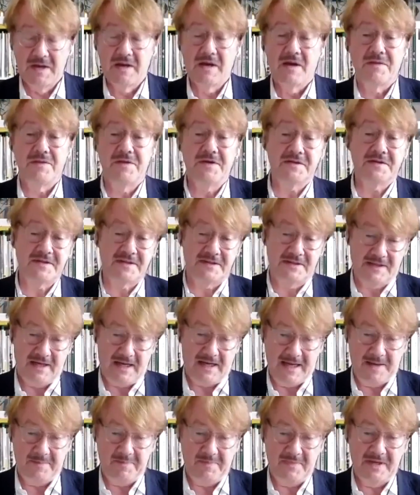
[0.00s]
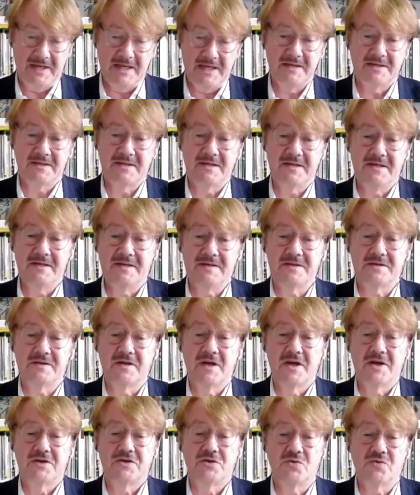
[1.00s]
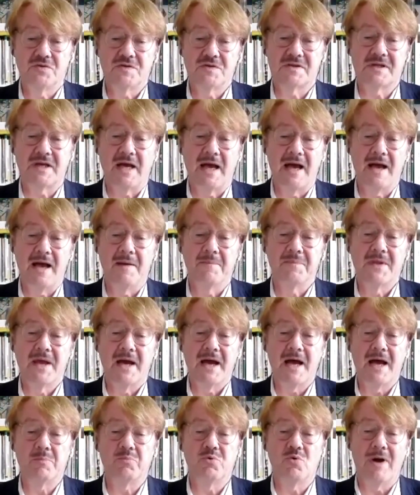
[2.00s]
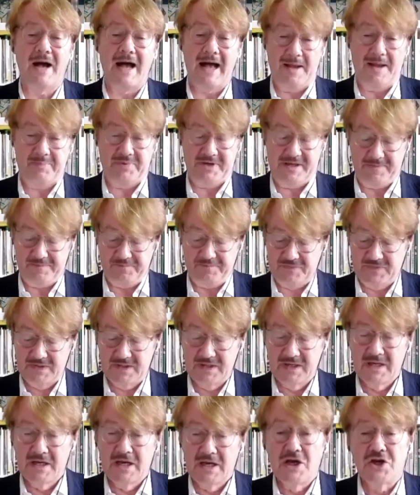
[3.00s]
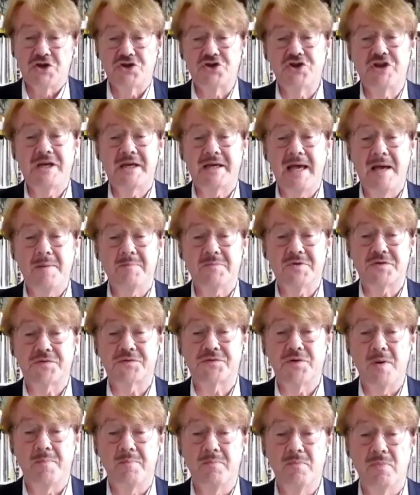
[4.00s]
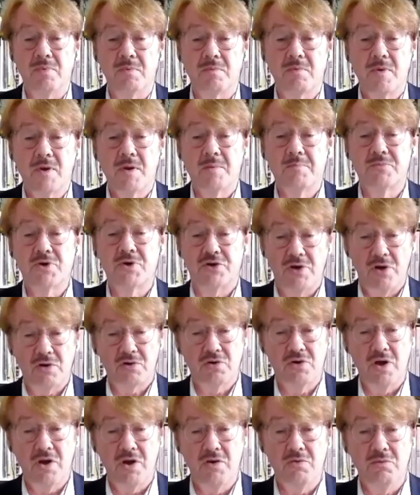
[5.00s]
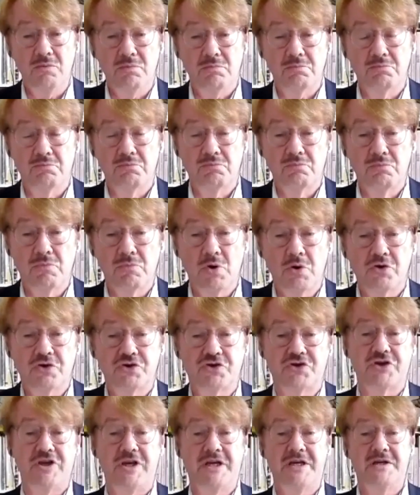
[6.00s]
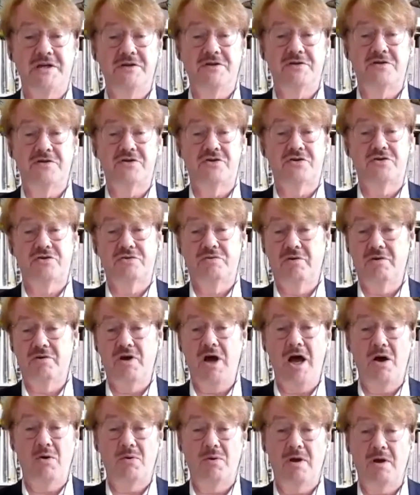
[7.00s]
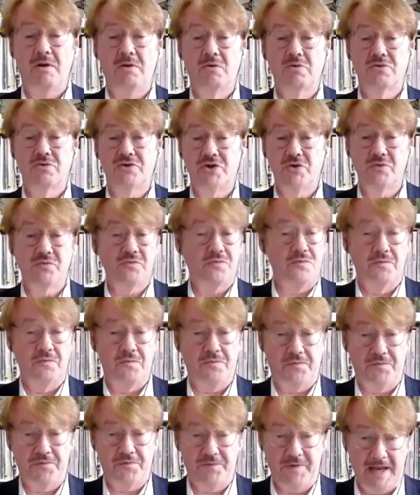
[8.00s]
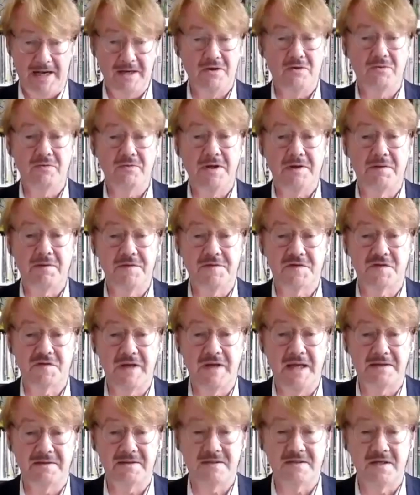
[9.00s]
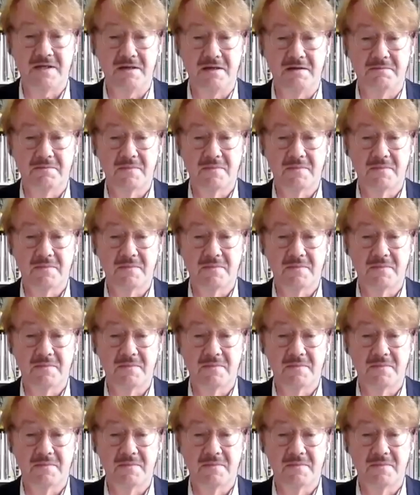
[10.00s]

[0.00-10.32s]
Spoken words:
This time it is Yousra Abourabi. She comes from Morocco. She is our new fellow at the center.